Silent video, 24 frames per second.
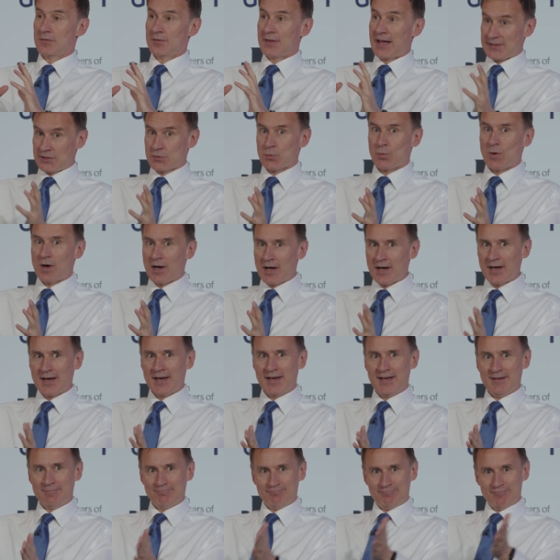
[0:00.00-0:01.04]
that's
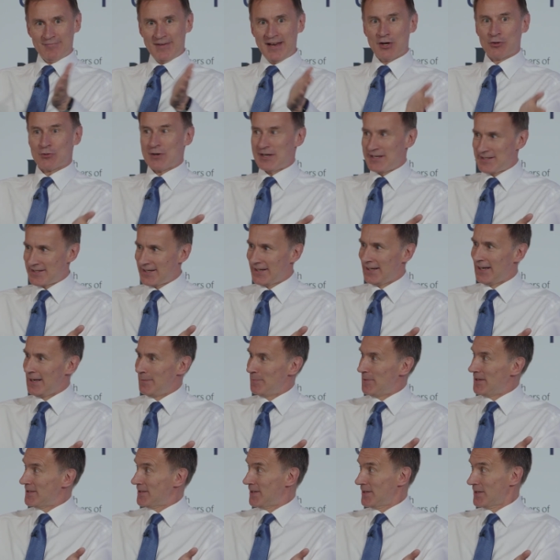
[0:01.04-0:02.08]
why
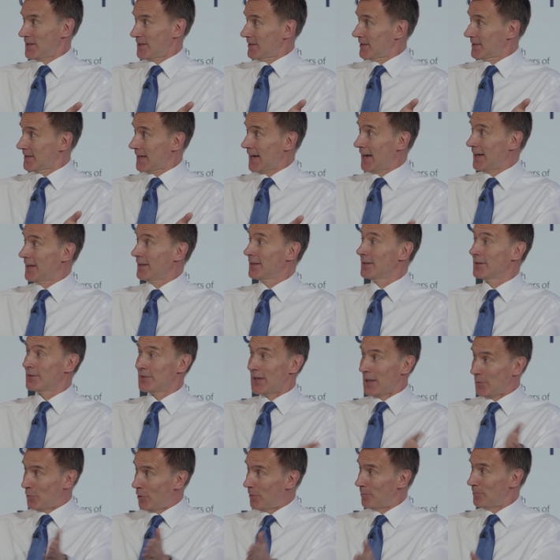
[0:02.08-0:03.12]
increasingly businesses are saying
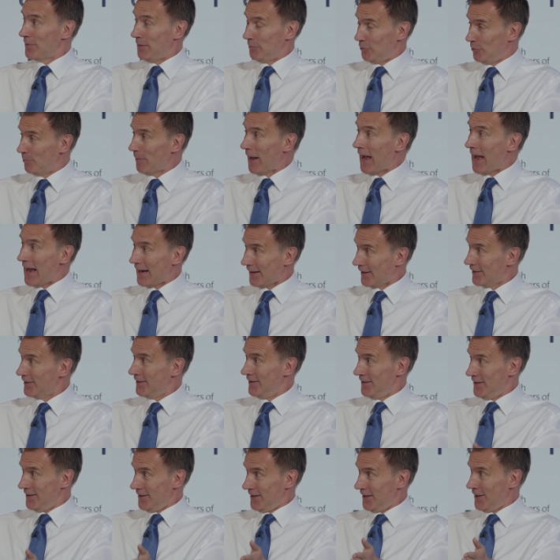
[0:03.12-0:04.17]
they want people back,
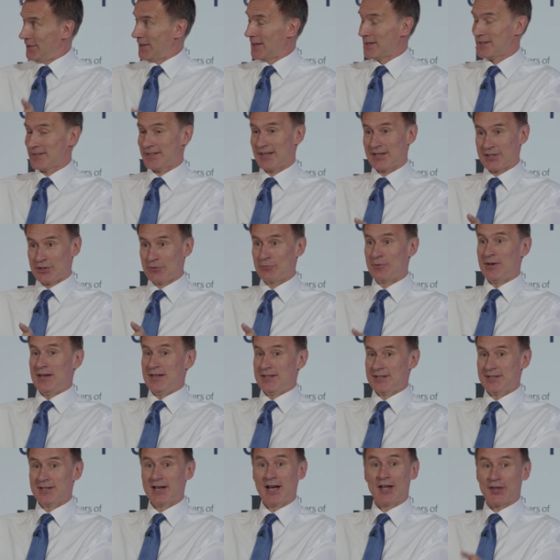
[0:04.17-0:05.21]
yeah, unless there's a
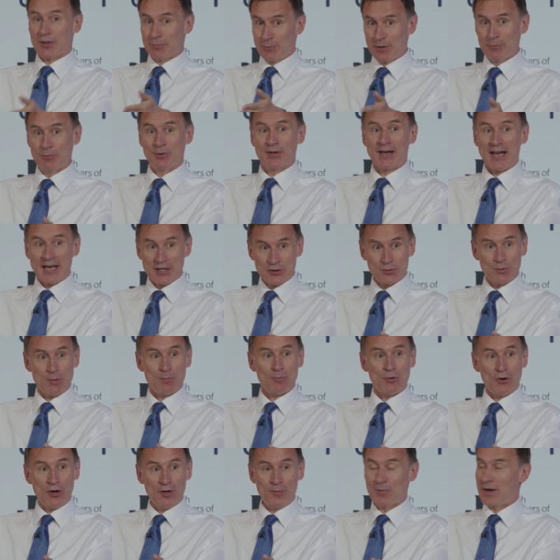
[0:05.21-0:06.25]
reason. I think we will get to a
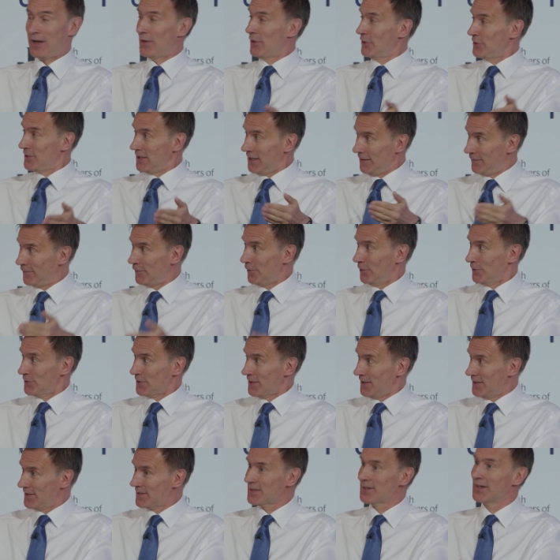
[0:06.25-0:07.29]
point where the
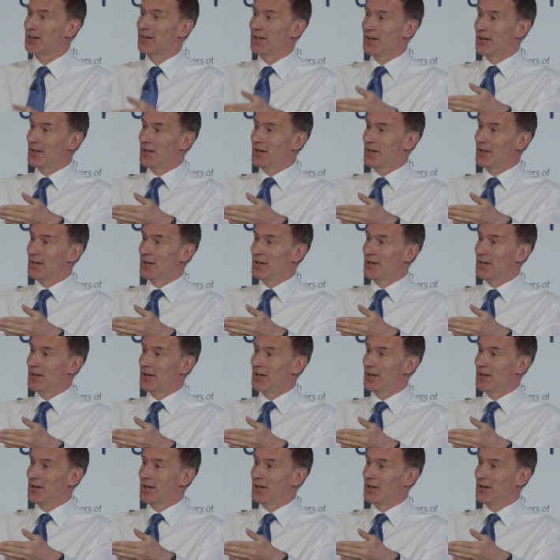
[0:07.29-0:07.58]
default is,